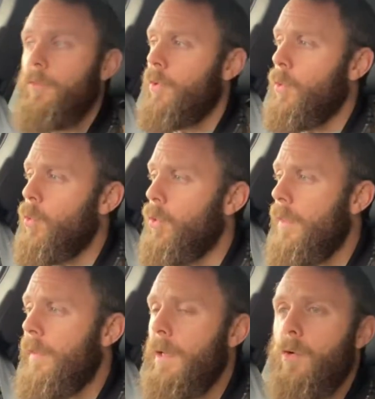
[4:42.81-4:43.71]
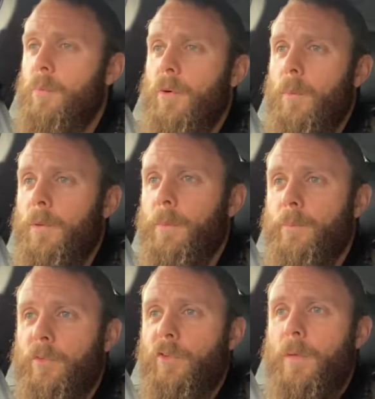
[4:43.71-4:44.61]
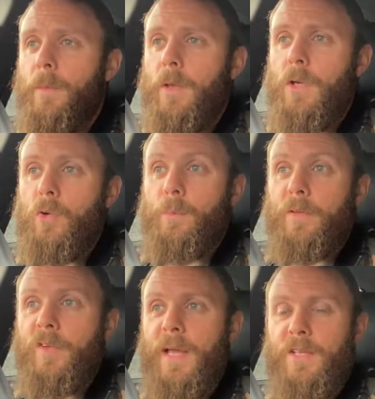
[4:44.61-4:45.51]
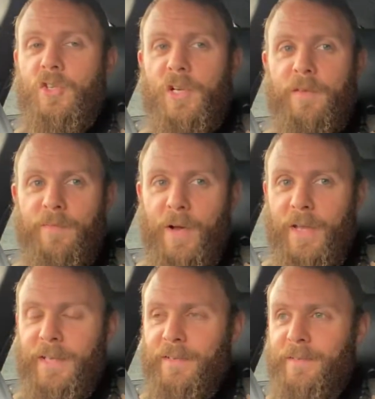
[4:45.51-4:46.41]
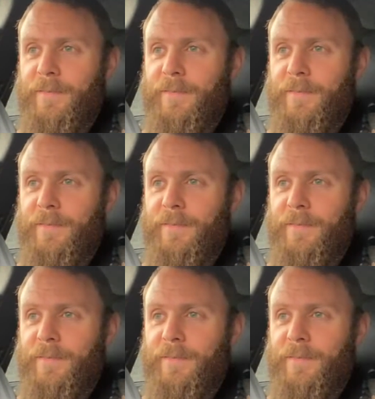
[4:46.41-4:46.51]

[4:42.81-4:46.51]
So all of the little problems that you'd potentially find